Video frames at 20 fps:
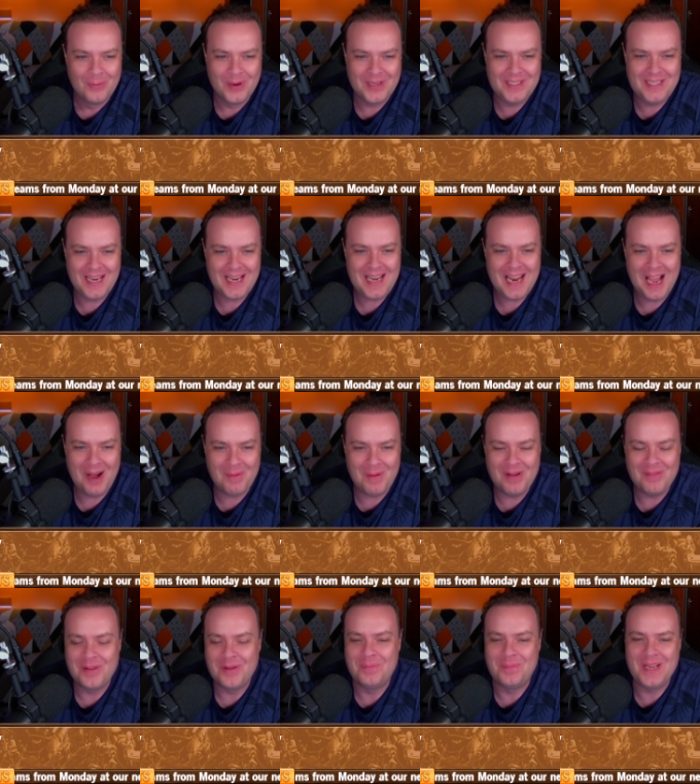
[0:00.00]
We did,
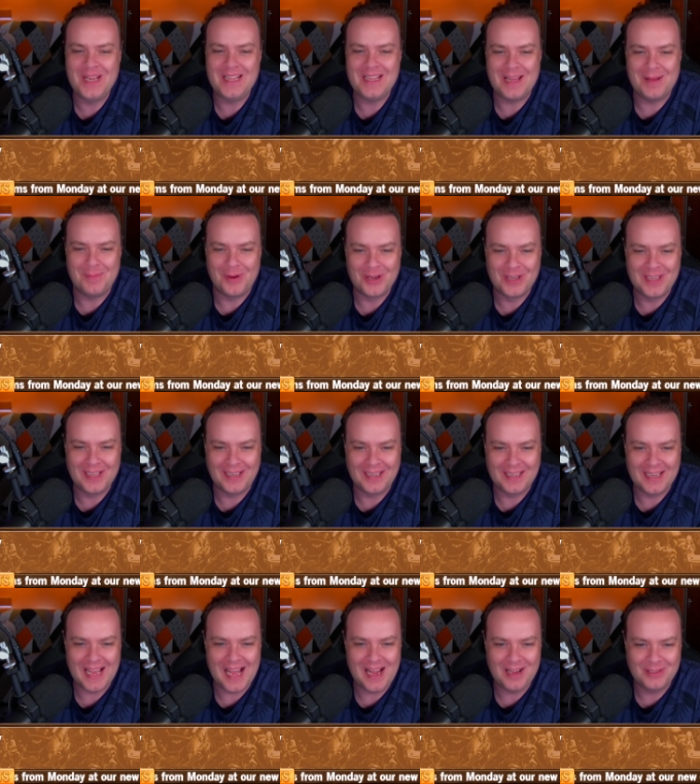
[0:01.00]
however, beat them on
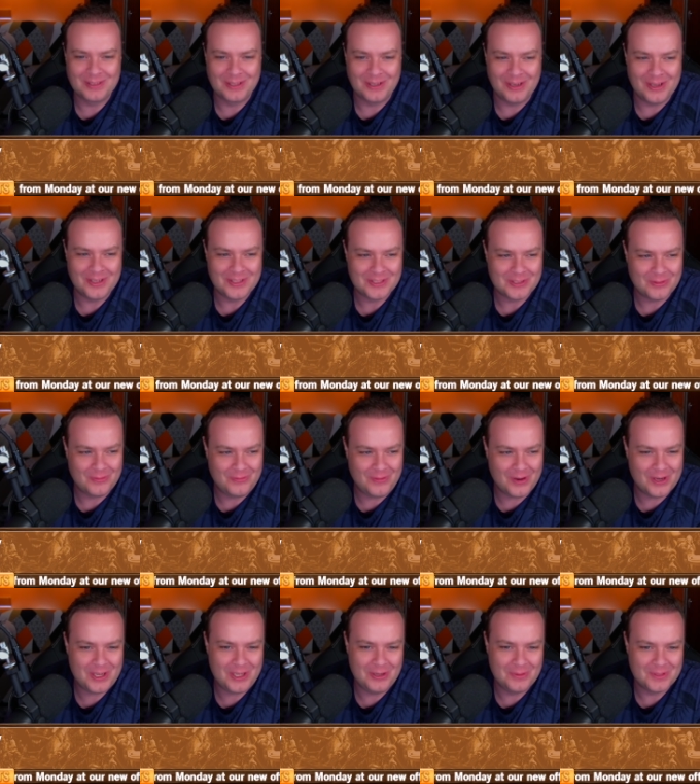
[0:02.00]
killing Algalon, so
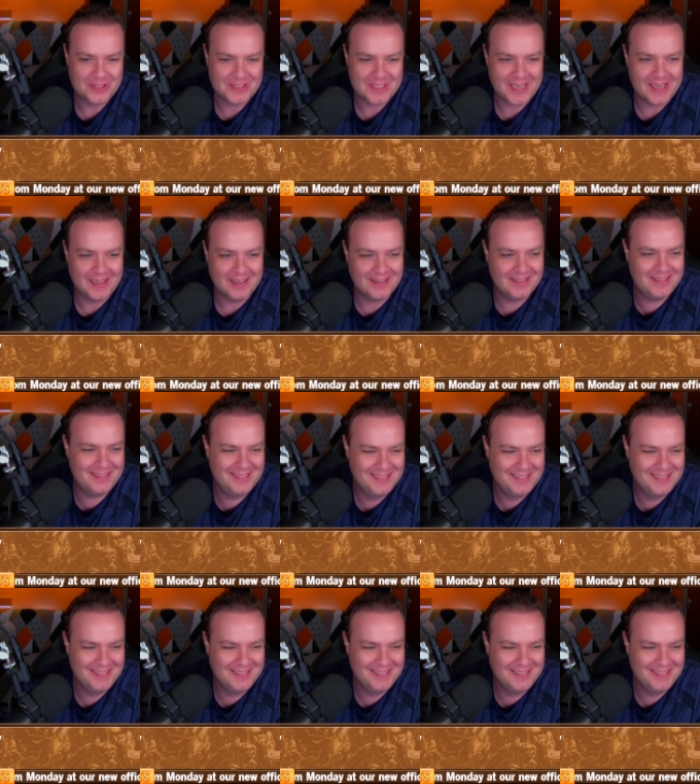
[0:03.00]
fuck you, Ascent.